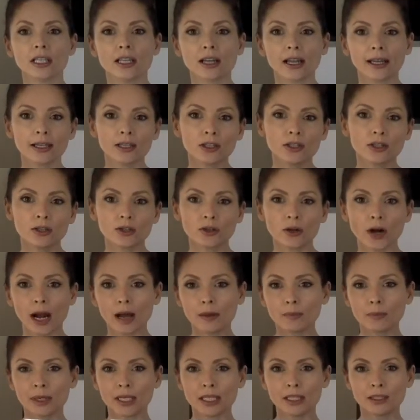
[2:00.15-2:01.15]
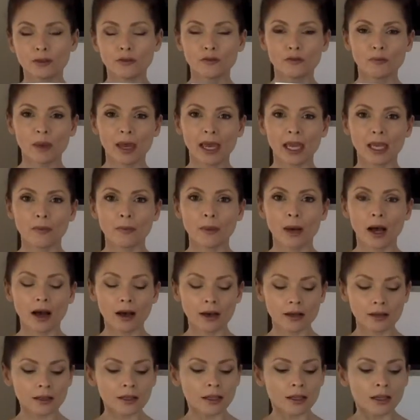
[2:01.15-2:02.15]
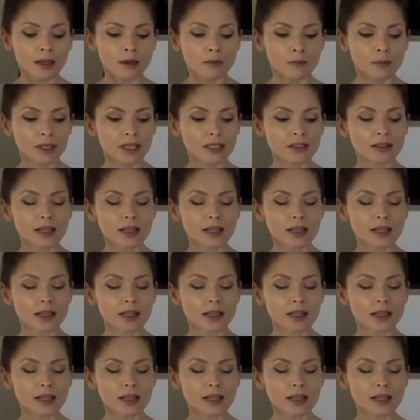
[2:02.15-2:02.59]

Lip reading: like a scrap piece of paper, because